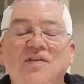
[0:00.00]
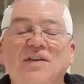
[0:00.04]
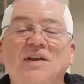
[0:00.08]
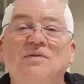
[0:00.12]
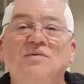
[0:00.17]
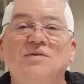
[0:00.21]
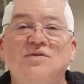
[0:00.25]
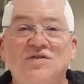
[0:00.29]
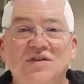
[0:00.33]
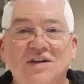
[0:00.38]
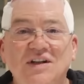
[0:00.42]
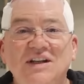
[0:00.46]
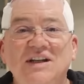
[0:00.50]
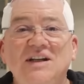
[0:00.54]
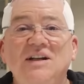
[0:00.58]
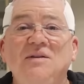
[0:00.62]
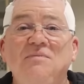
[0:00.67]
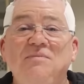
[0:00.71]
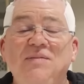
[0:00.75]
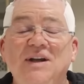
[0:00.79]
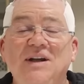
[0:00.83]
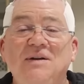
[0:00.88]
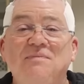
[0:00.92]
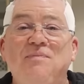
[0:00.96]
There was a
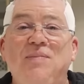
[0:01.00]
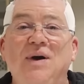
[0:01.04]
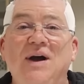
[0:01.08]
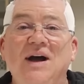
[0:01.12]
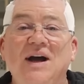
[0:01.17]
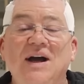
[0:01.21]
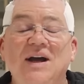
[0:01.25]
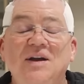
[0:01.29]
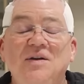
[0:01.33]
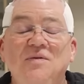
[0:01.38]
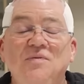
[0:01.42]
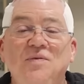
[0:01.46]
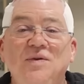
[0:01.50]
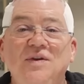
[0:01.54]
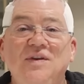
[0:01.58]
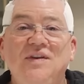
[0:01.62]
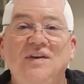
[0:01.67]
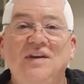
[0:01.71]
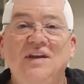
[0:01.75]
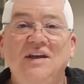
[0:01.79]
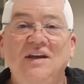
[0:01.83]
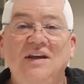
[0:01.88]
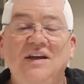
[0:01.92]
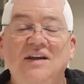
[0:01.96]
little bit of pain
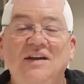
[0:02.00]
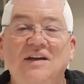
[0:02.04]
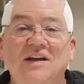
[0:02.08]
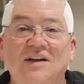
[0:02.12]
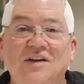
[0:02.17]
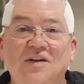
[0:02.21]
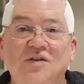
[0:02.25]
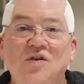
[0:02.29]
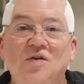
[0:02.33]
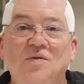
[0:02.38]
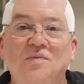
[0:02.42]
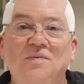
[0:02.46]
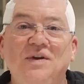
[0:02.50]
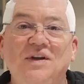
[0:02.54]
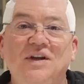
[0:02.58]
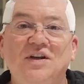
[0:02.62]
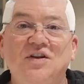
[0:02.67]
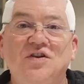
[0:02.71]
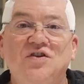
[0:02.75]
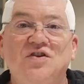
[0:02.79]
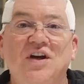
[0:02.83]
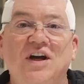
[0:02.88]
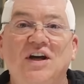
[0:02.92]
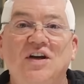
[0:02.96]
with the numbing
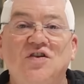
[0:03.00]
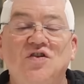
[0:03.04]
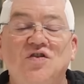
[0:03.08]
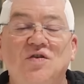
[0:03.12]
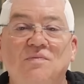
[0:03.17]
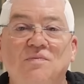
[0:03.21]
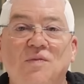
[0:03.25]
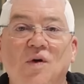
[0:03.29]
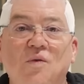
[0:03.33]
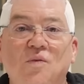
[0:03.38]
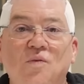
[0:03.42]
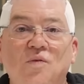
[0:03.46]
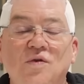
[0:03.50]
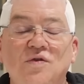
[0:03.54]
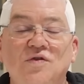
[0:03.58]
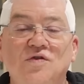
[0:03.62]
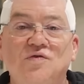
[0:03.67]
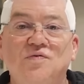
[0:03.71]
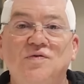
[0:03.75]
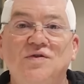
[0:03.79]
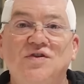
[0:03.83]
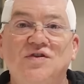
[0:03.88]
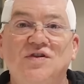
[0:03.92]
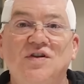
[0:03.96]
injection, but
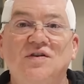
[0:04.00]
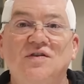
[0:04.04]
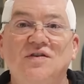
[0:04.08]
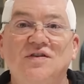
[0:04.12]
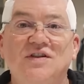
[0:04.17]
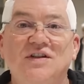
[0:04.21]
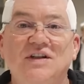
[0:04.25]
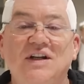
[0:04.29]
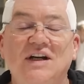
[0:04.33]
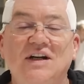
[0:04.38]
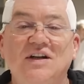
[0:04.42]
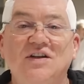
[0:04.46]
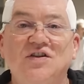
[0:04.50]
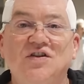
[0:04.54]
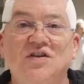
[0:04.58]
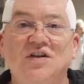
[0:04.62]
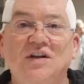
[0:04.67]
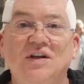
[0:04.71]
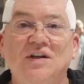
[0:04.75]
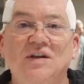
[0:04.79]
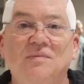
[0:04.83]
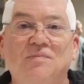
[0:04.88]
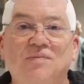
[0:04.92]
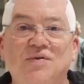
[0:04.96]
once we started
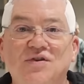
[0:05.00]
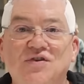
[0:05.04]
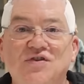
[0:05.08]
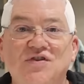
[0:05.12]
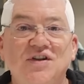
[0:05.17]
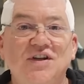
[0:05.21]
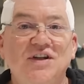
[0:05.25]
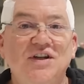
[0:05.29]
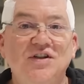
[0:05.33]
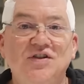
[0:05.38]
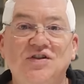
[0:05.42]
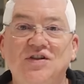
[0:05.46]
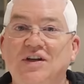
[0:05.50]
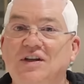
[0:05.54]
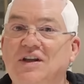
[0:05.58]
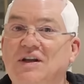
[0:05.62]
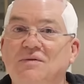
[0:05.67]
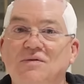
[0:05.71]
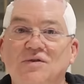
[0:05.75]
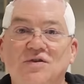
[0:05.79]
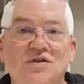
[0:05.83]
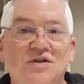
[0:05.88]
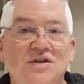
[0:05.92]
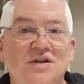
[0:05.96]
actually the procedure,
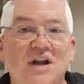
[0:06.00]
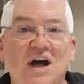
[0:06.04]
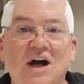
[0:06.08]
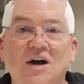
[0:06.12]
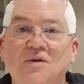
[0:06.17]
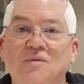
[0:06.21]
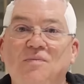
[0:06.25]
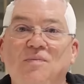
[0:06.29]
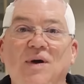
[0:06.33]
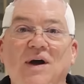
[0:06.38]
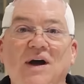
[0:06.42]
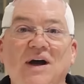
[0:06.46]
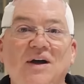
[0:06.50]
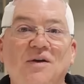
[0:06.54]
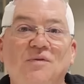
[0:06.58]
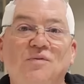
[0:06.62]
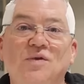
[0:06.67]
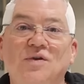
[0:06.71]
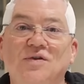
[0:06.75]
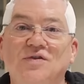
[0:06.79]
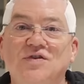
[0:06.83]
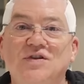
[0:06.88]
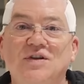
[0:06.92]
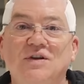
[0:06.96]
there was no pain
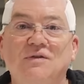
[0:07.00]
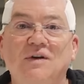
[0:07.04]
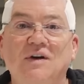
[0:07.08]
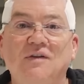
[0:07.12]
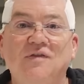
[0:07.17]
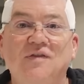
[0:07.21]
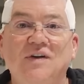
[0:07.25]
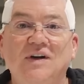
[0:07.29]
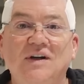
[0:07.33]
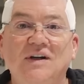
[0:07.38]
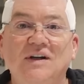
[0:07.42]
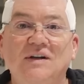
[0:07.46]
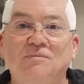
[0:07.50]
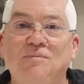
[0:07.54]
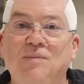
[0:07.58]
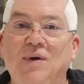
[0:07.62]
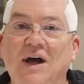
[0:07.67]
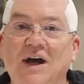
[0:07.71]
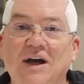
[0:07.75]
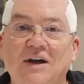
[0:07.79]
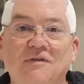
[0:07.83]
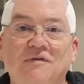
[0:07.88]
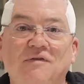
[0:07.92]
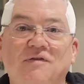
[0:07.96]
whatsoever,
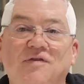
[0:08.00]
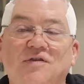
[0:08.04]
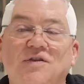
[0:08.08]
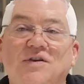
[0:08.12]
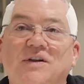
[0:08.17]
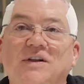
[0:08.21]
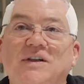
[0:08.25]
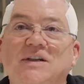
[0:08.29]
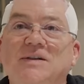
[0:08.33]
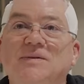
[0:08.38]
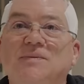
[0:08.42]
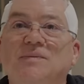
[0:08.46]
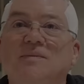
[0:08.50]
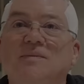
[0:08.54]
pain-free.